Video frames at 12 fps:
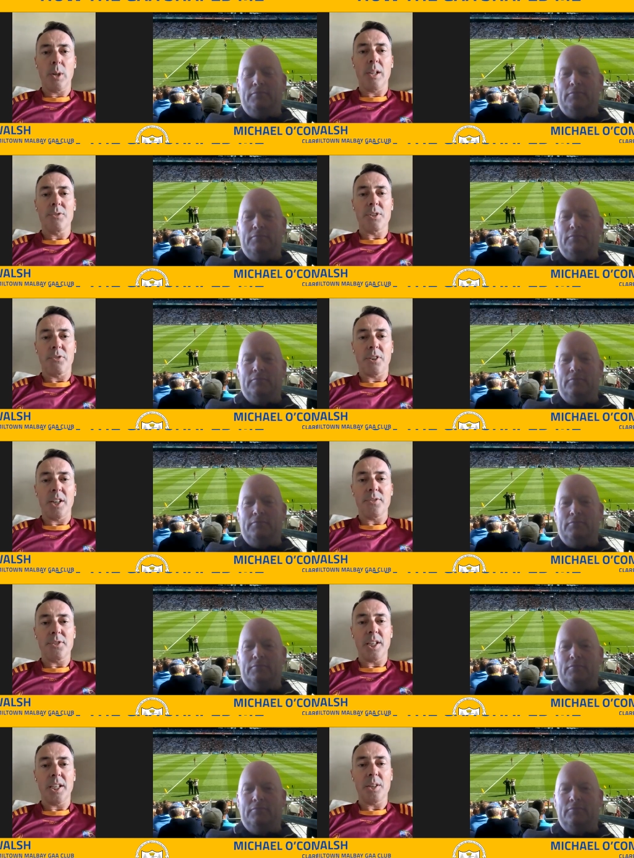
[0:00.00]
Speaker 1: 12 to 5
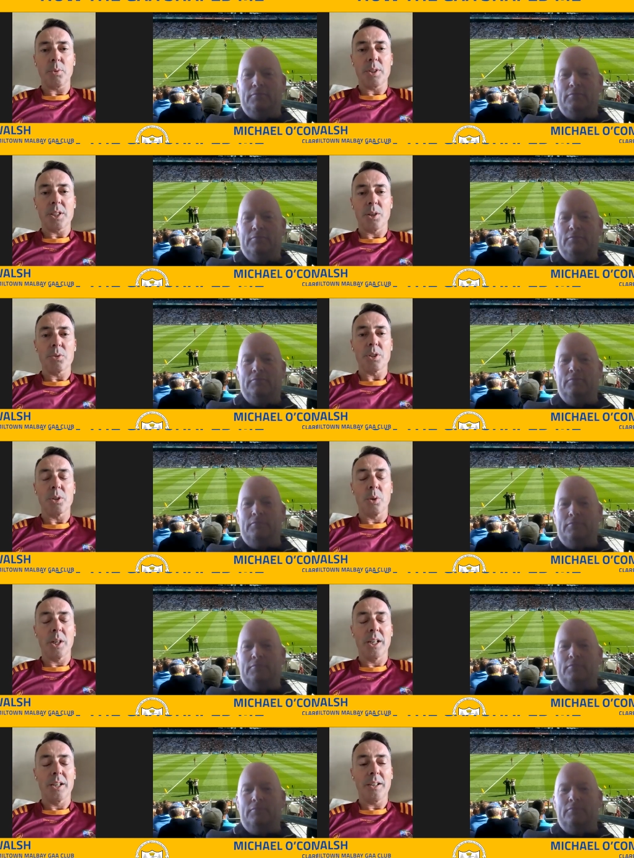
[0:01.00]
10. It went down to the
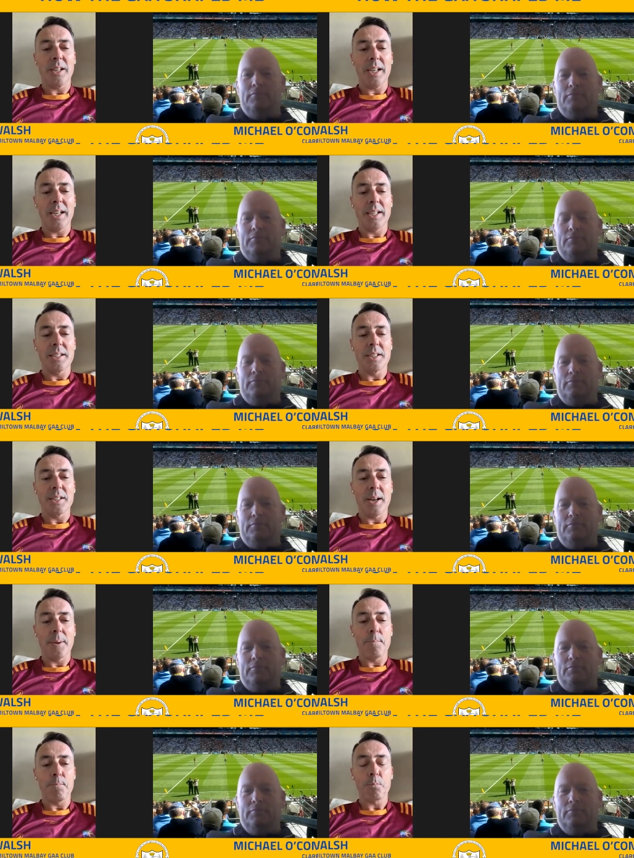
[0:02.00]
wire, and
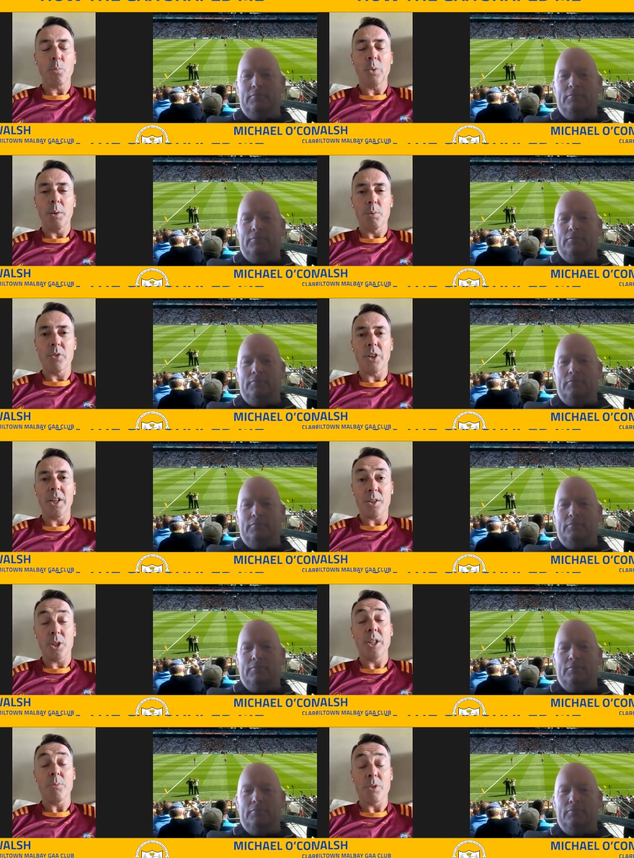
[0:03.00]
um, it was very
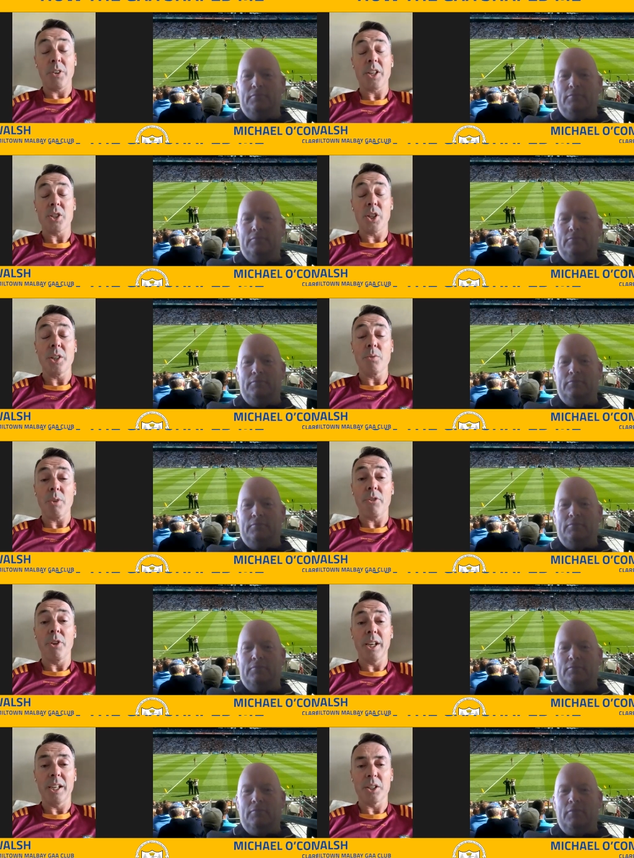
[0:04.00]
actually it was very exciting
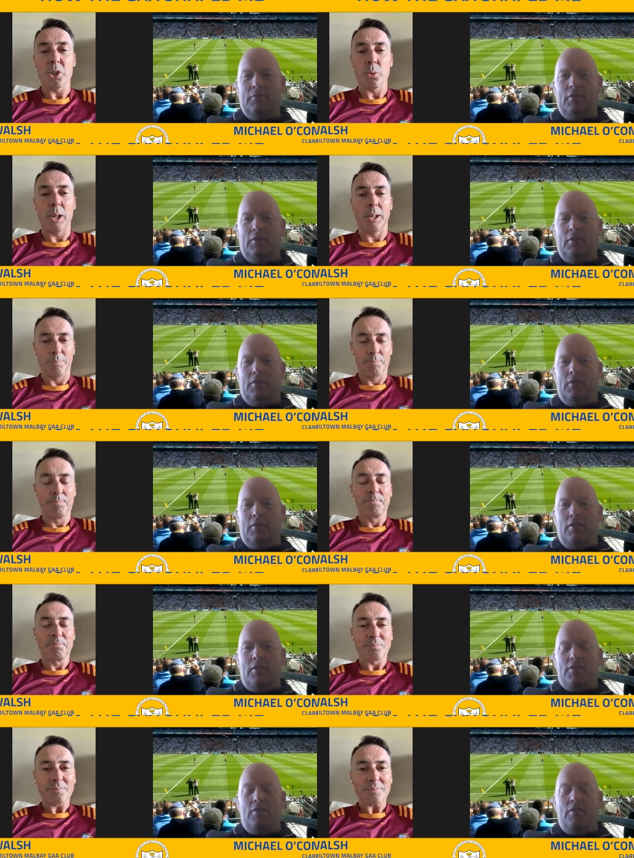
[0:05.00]
refereeing it as well.
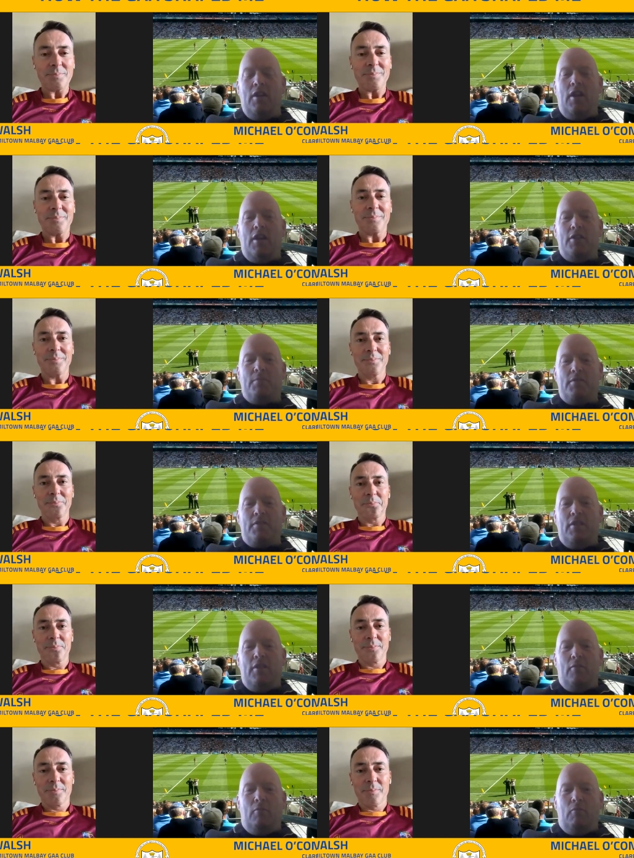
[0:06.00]
Speaker 2: So I suppose
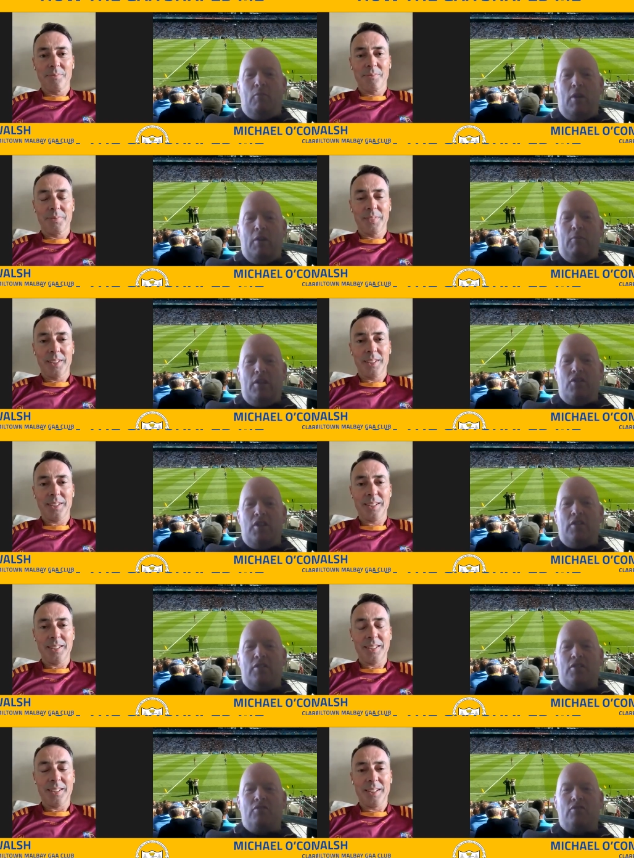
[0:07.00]
while she
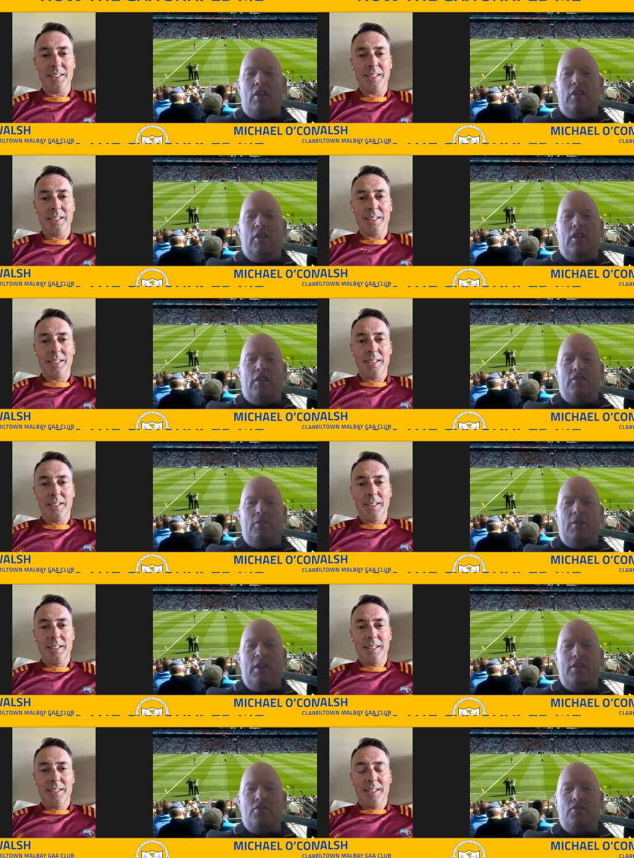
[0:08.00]
had a strong lockdown
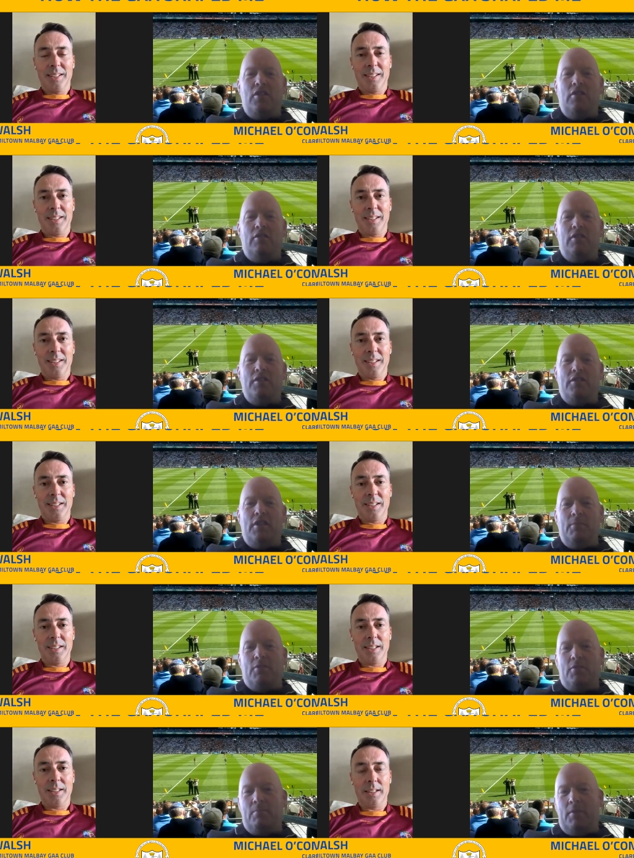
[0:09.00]
last year, you
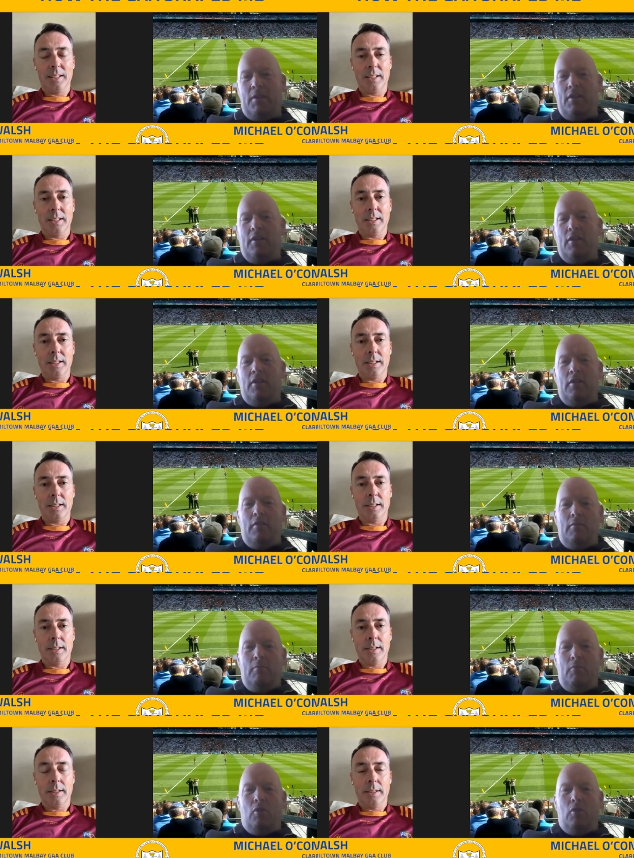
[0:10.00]
seem to be
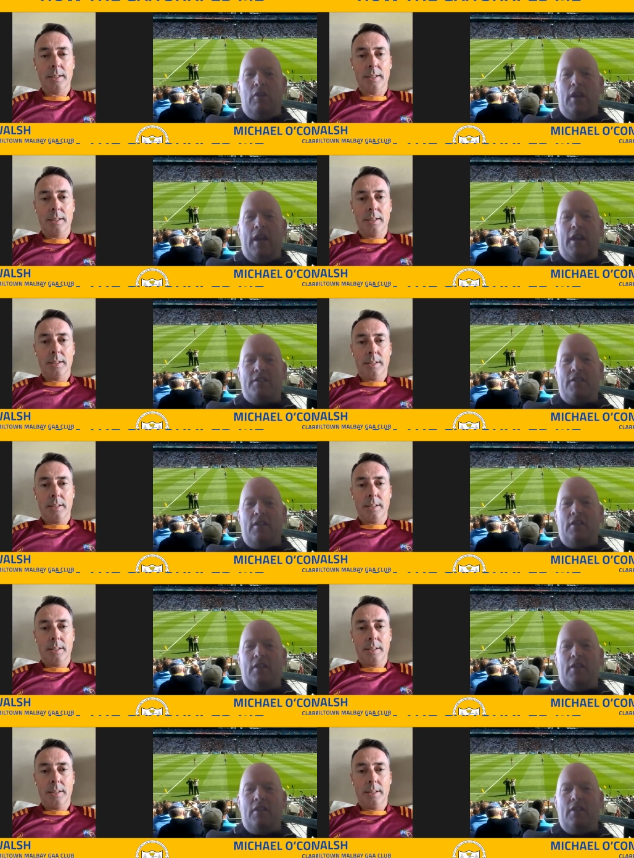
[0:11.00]
more relaxed